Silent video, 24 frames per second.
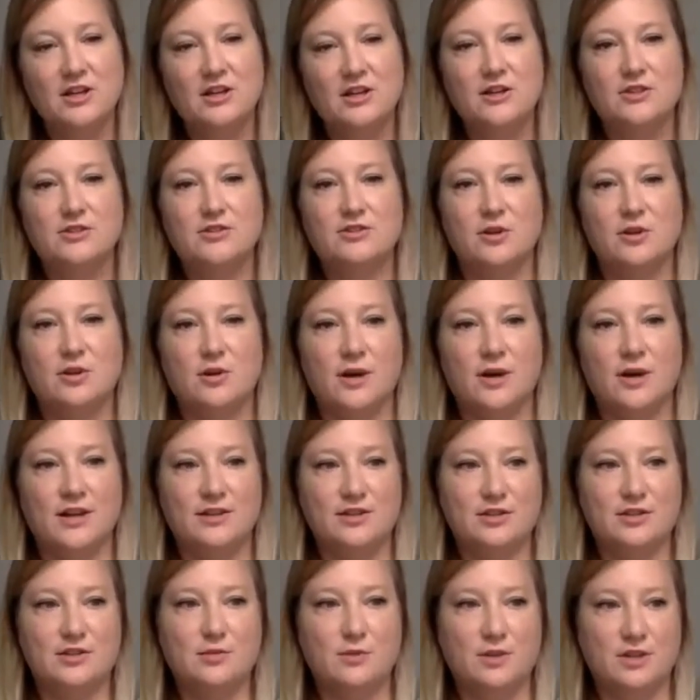So I
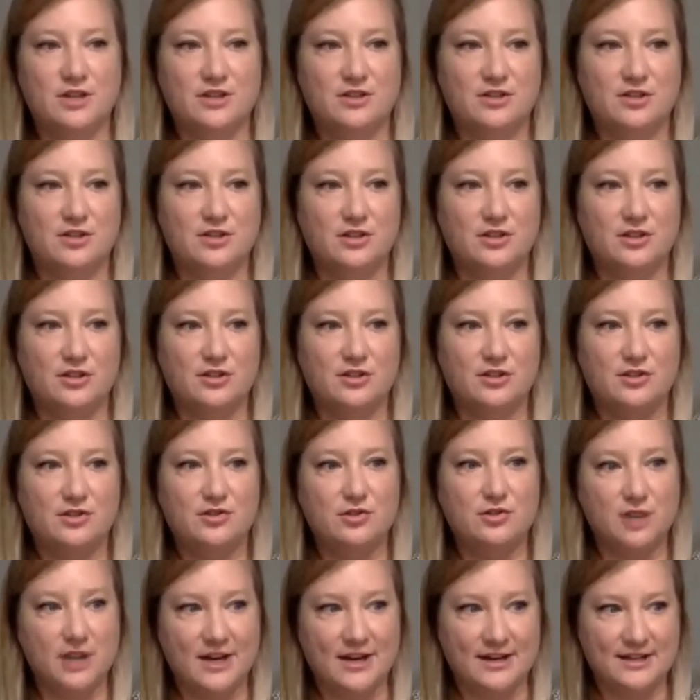just wanted to
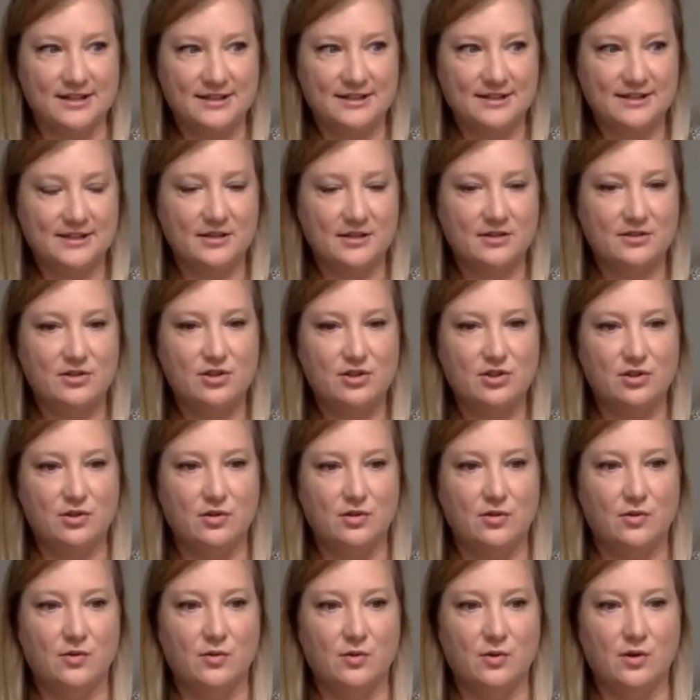stress
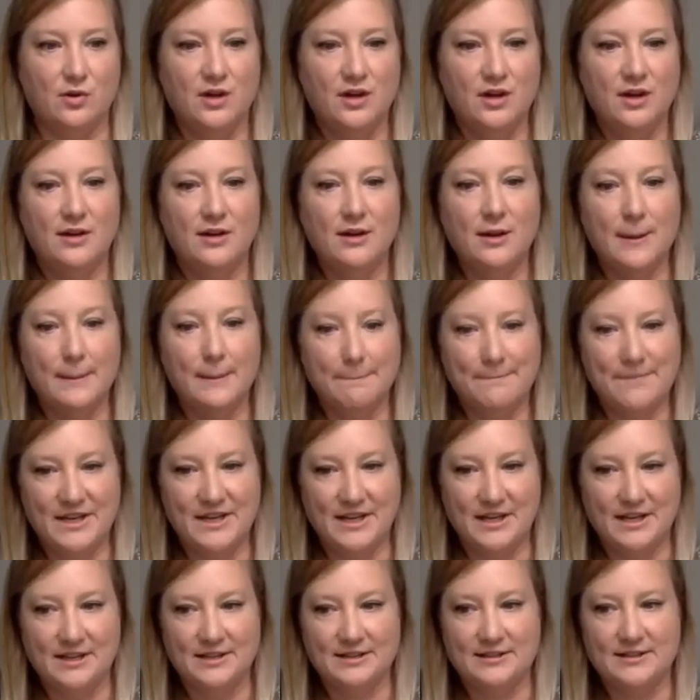to
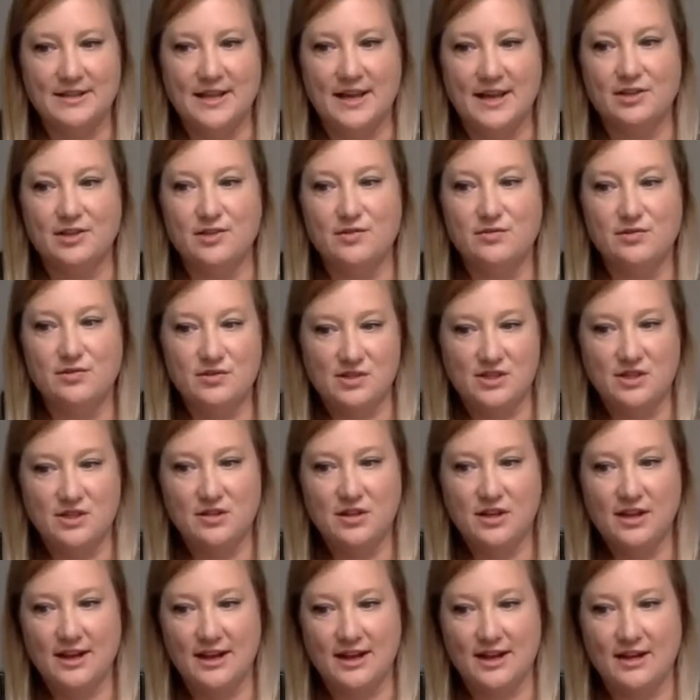companies that you
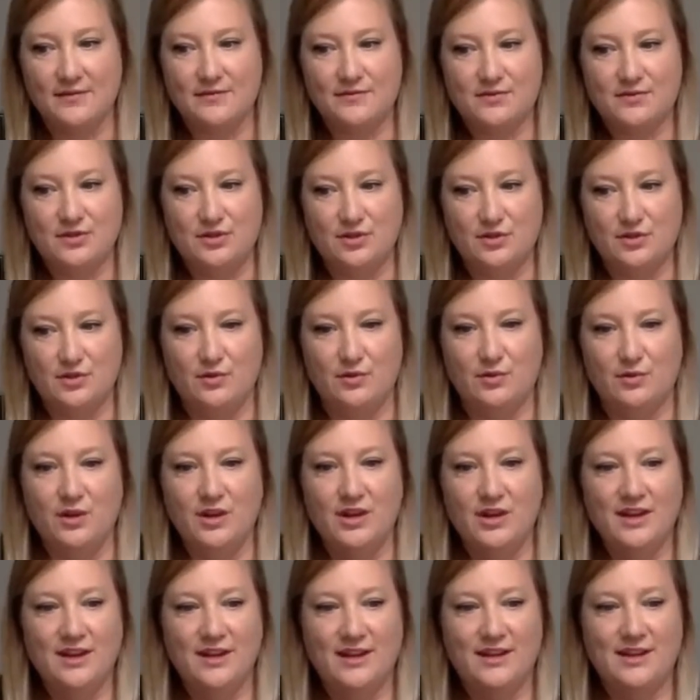still have to
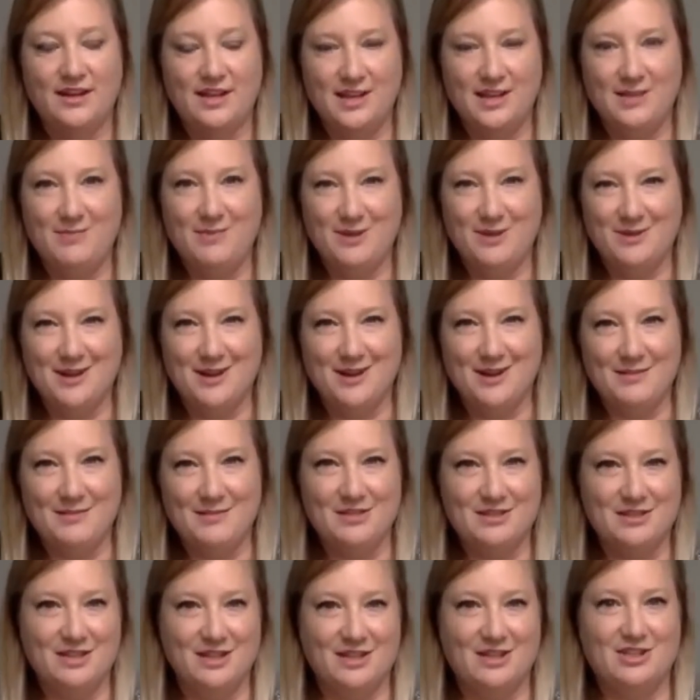keep your
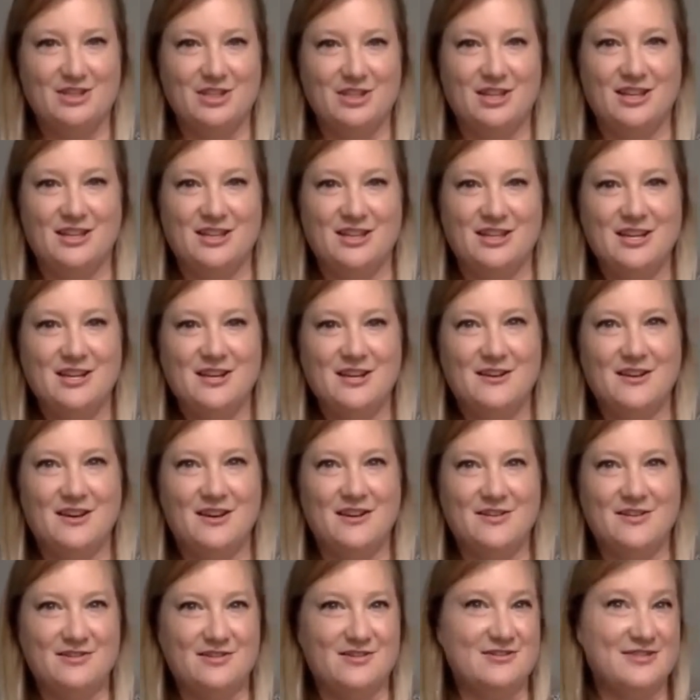documentation
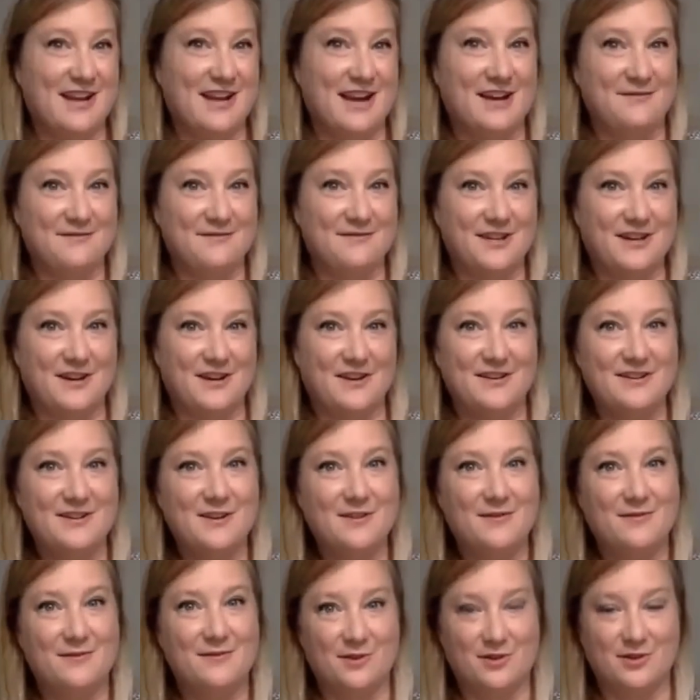under NAFTA
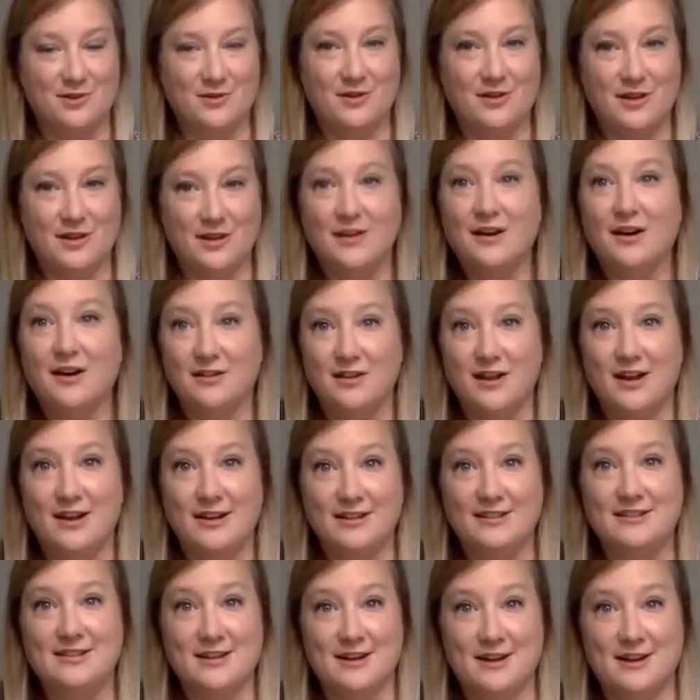for the
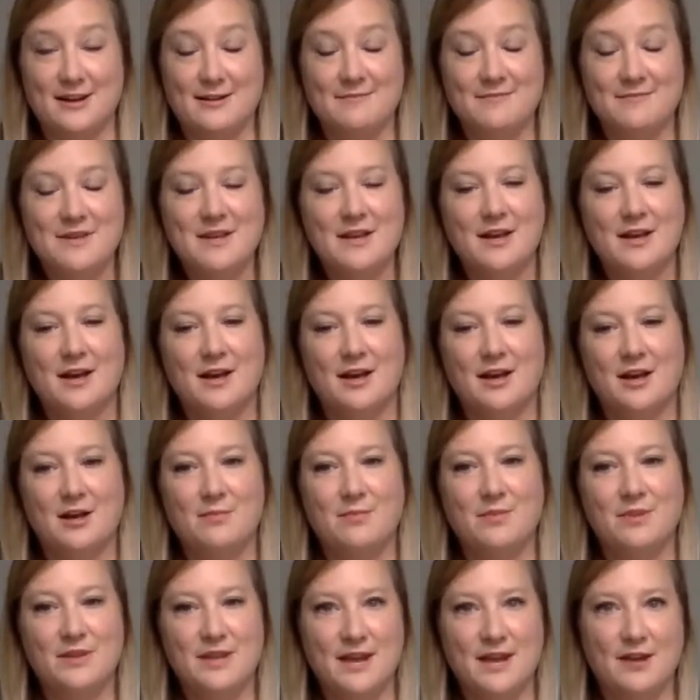allotted time,
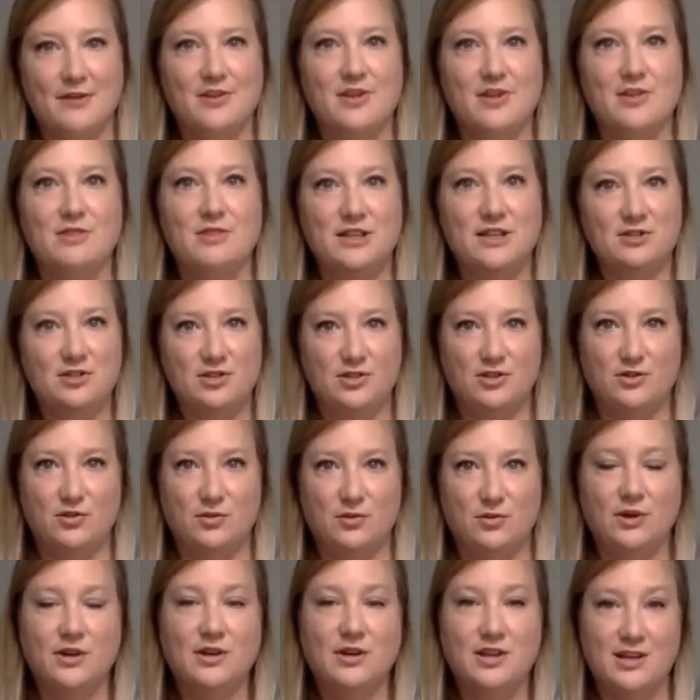but now you need
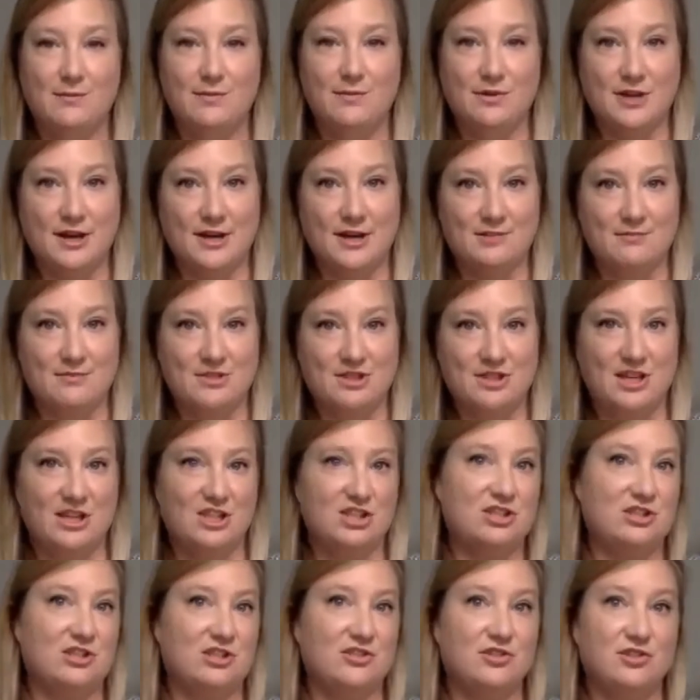to keep your
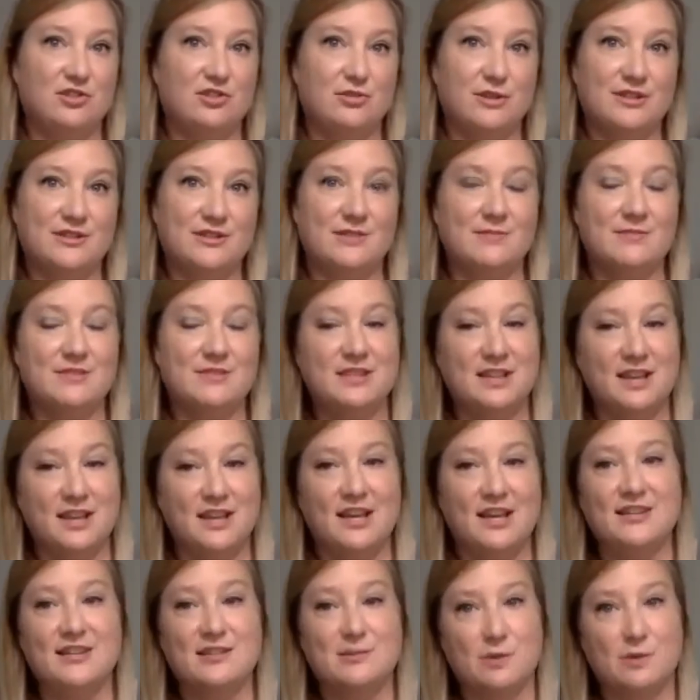documentation under USMCA
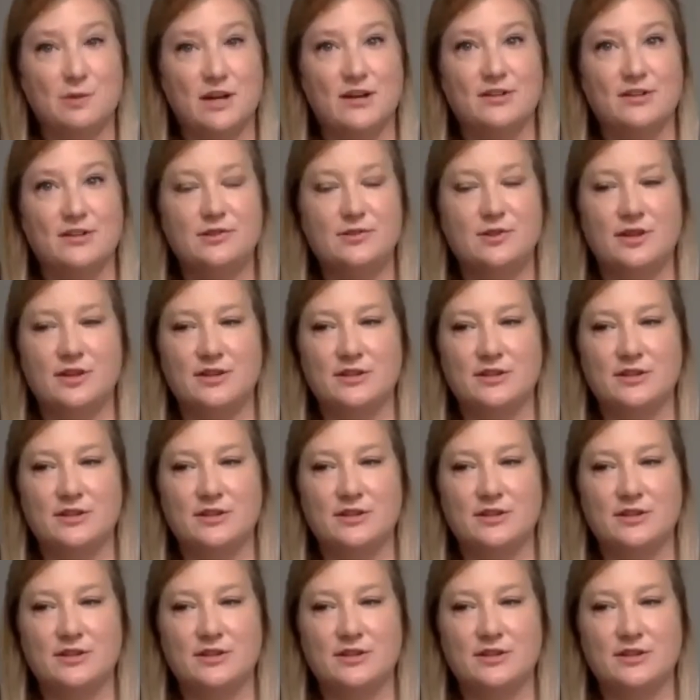as well. So